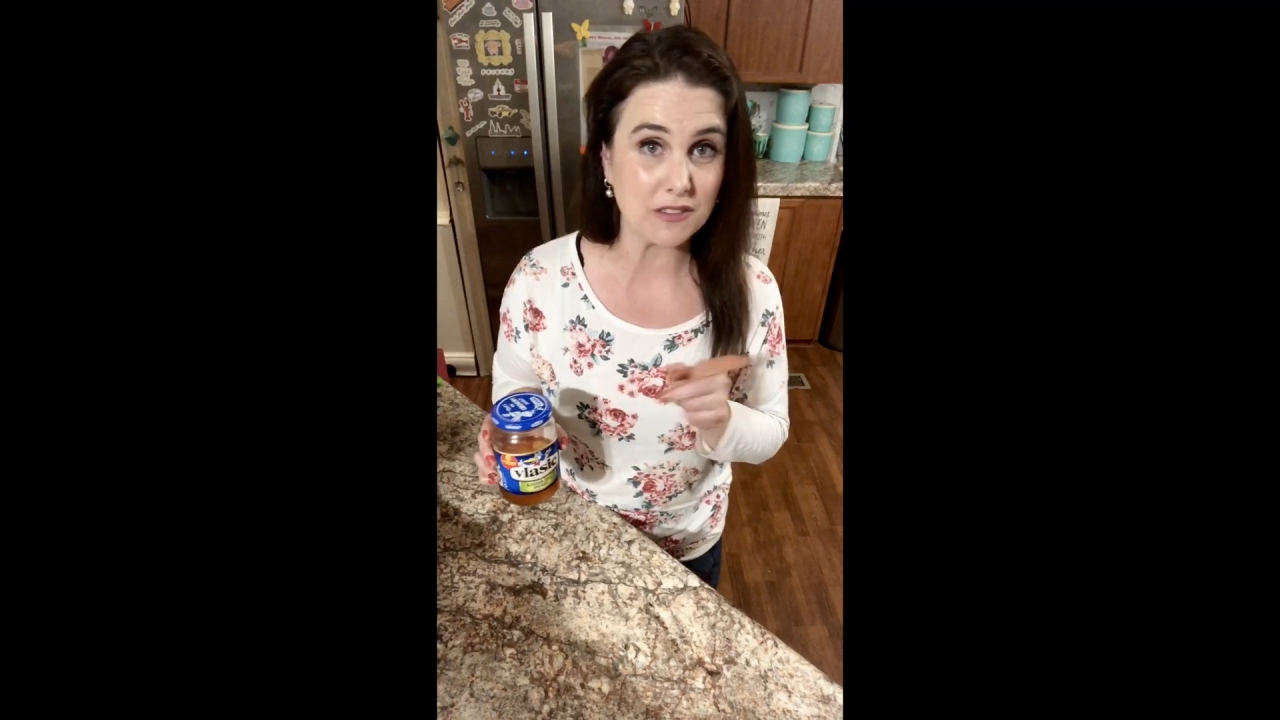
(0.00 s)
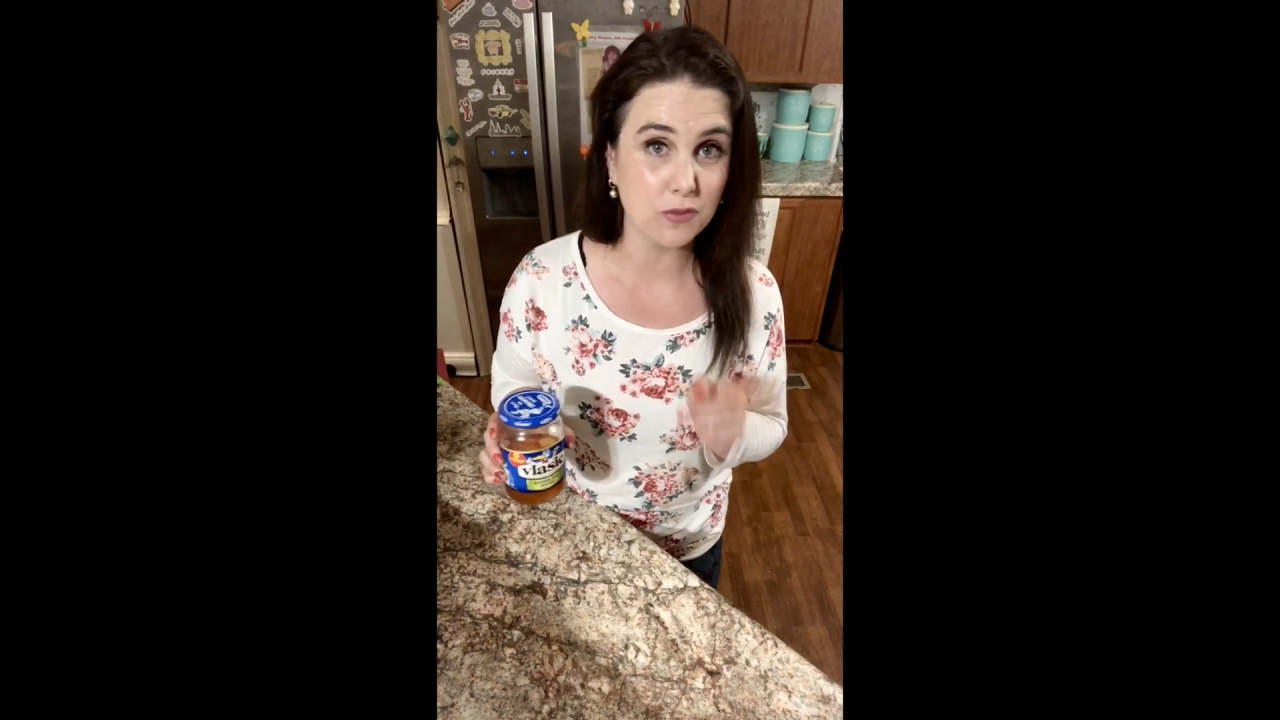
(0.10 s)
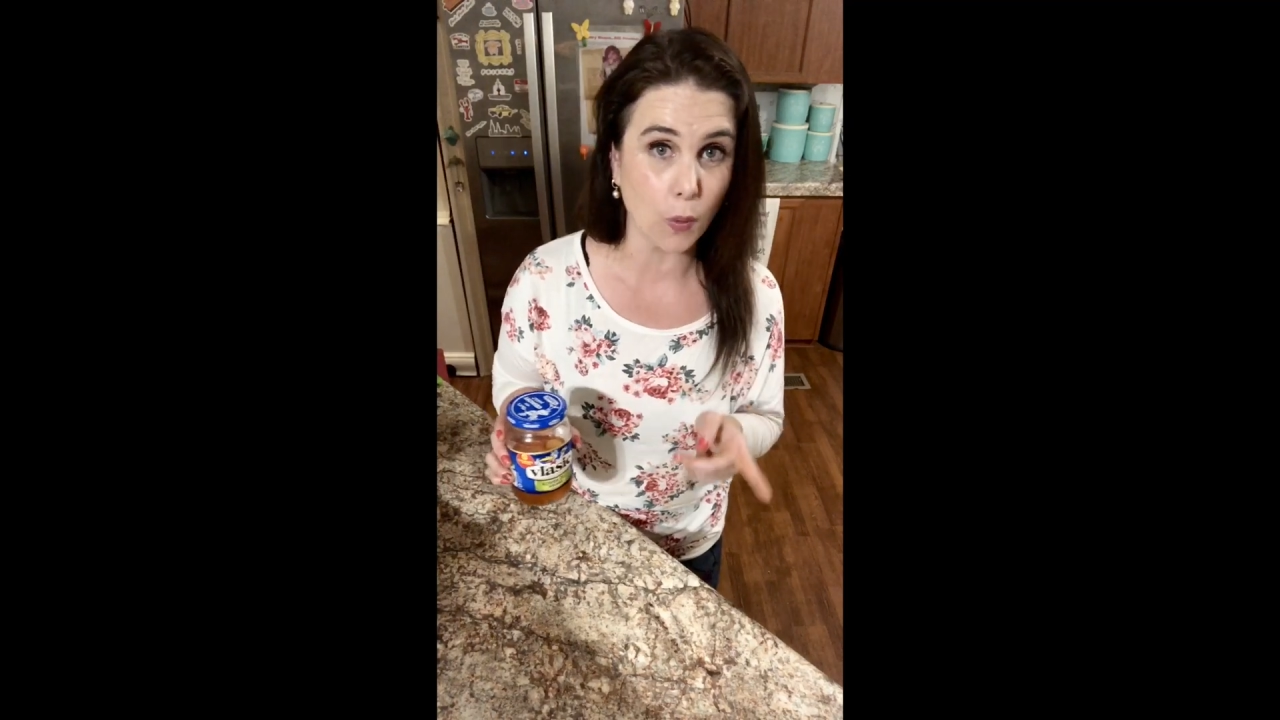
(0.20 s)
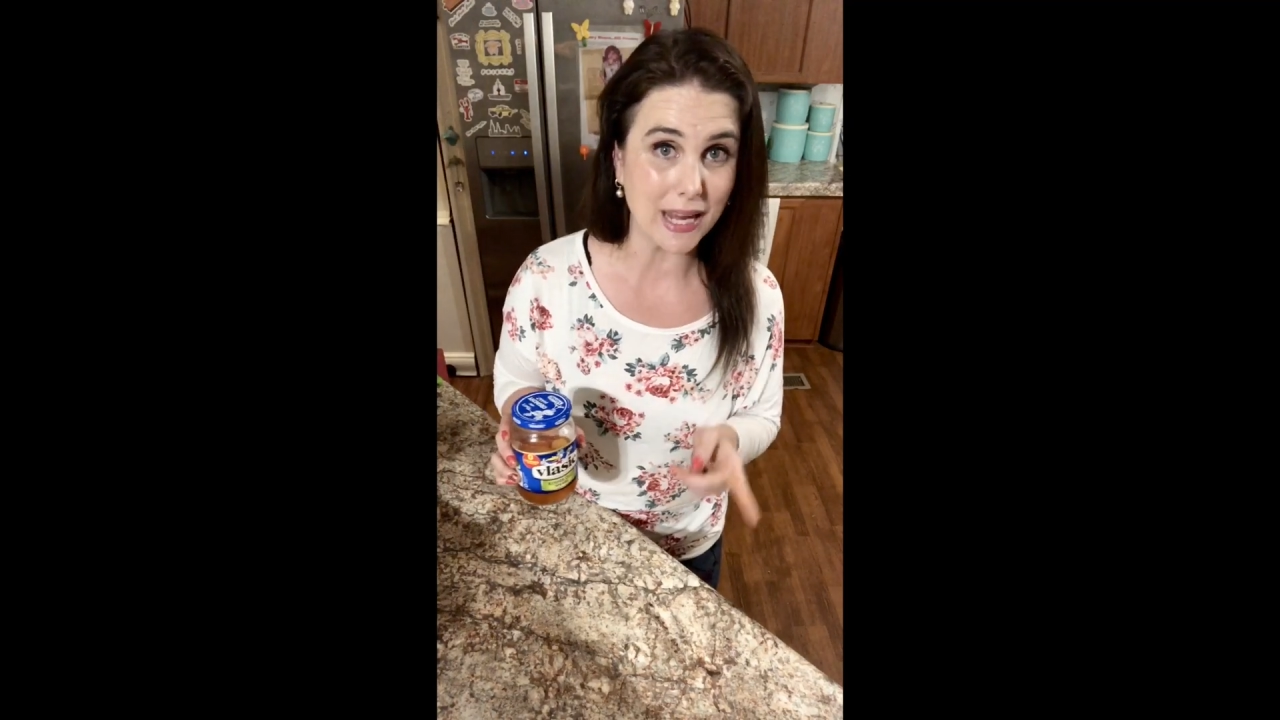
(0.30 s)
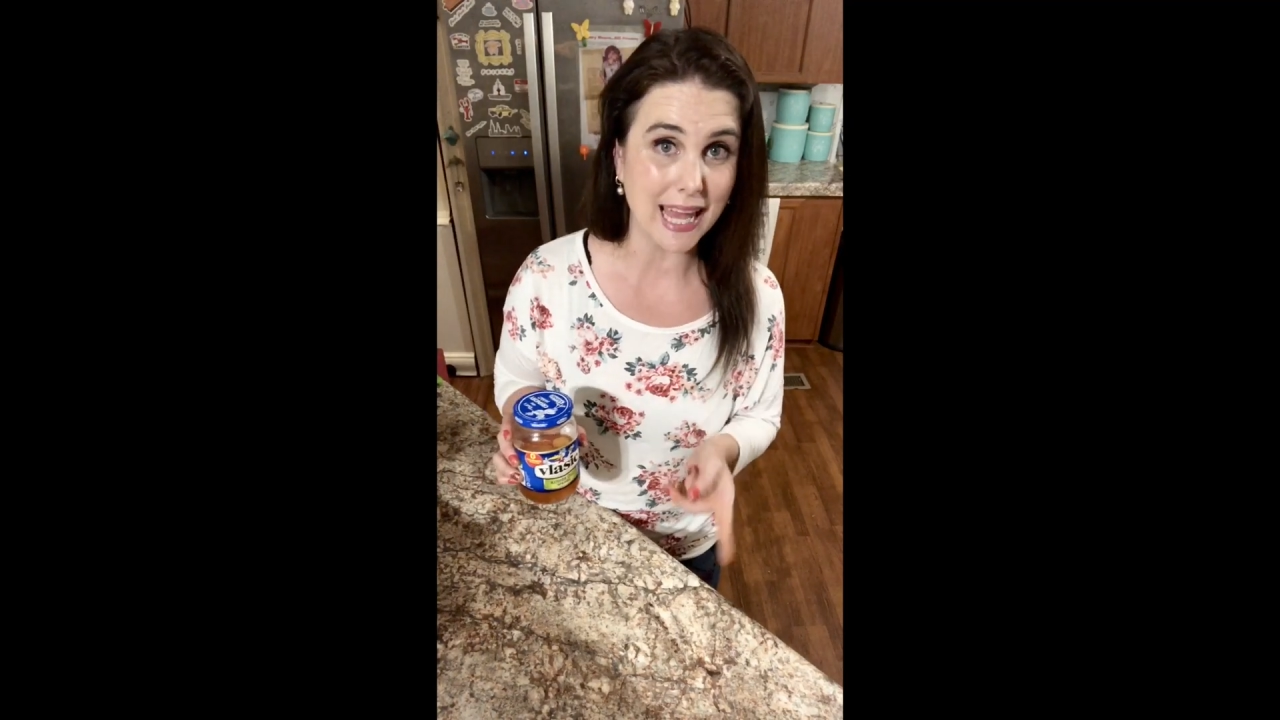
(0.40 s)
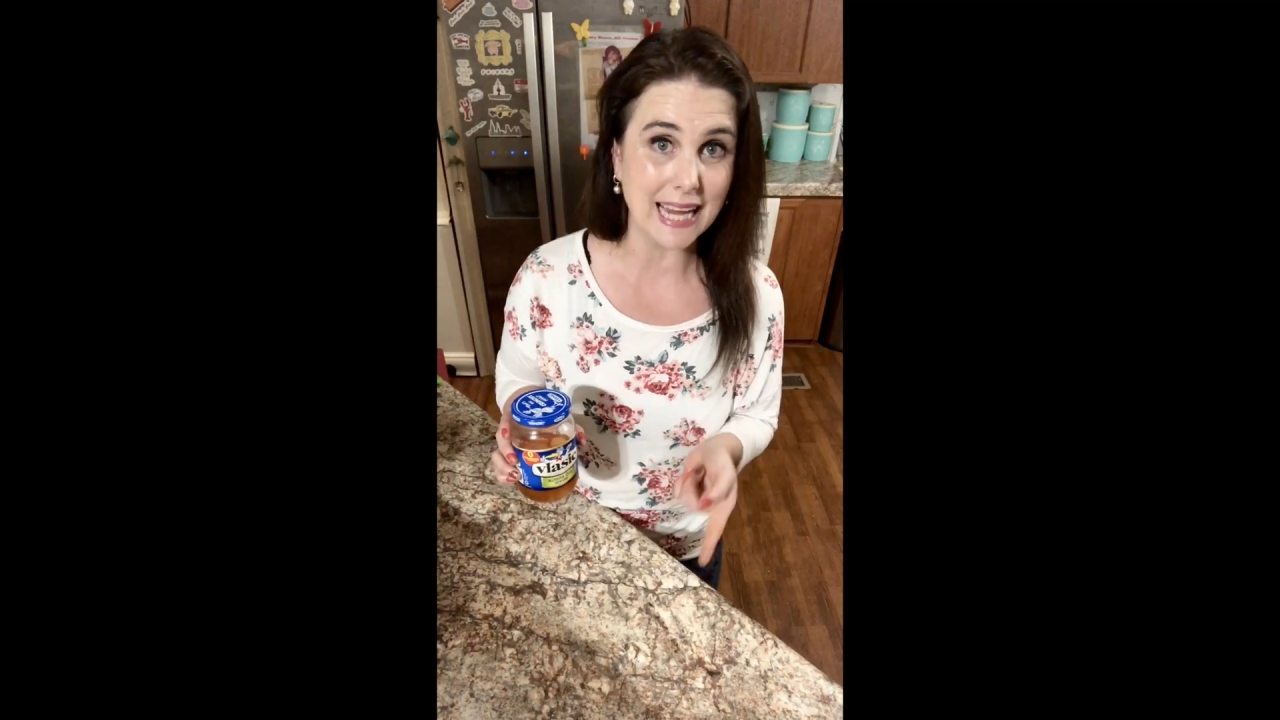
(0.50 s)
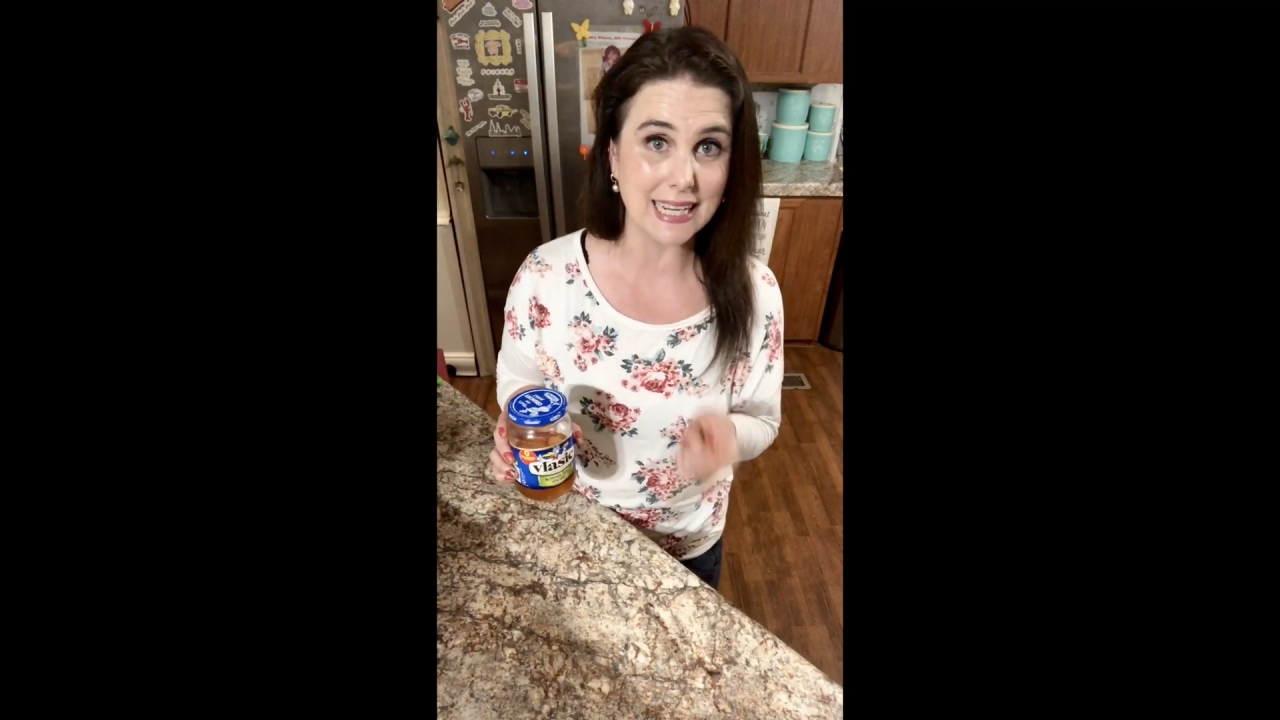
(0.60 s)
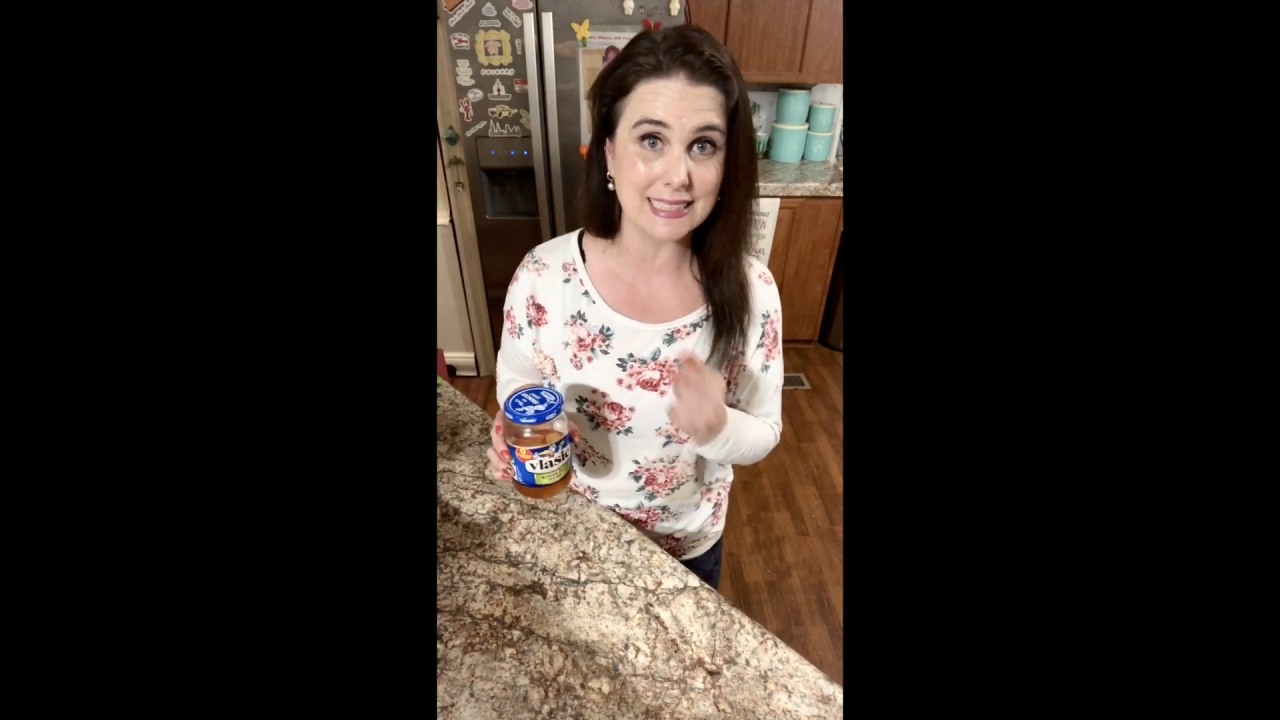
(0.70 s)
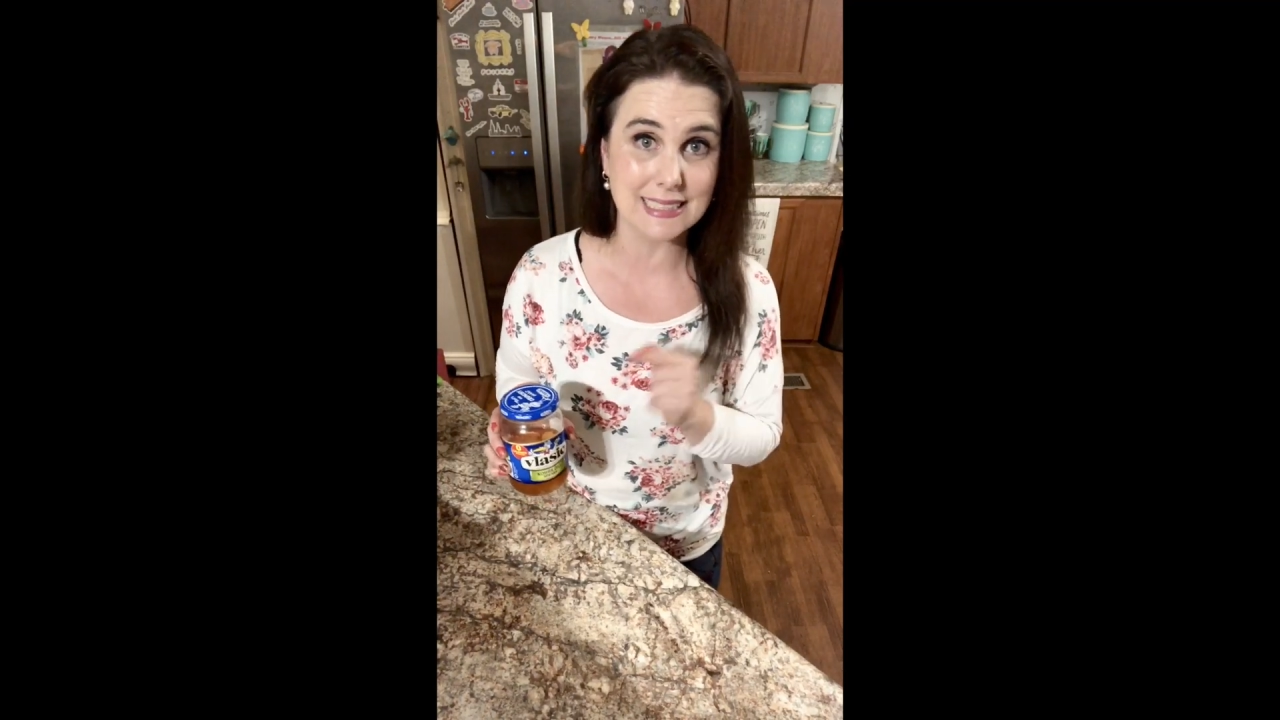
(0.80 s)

48 and